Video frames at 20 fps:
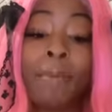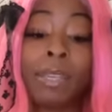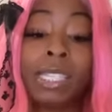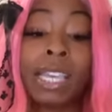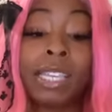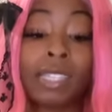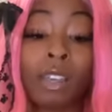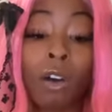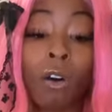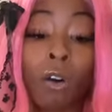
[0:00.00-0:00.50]
It
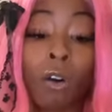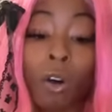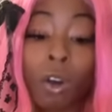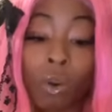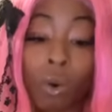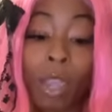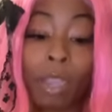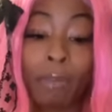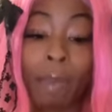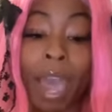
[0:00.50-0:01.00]
says an
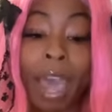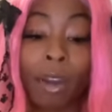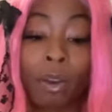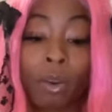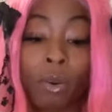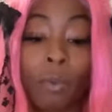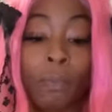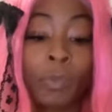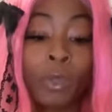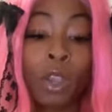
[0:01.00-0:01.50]
ongoing
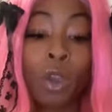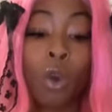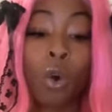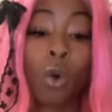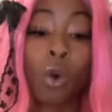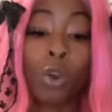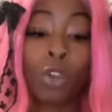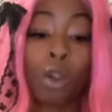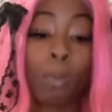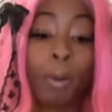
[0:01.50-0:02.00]
battle
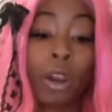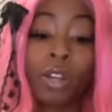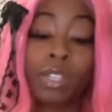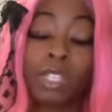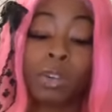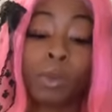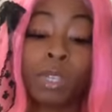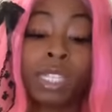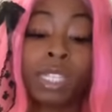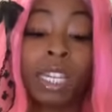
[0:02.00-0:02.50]
or your
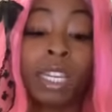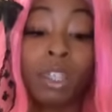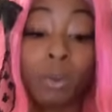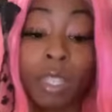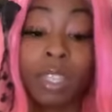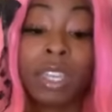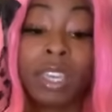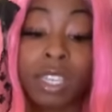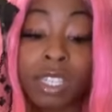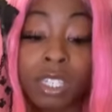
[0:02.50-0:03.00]
person was dealing
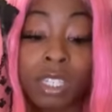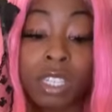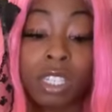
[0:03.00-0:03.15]
with this.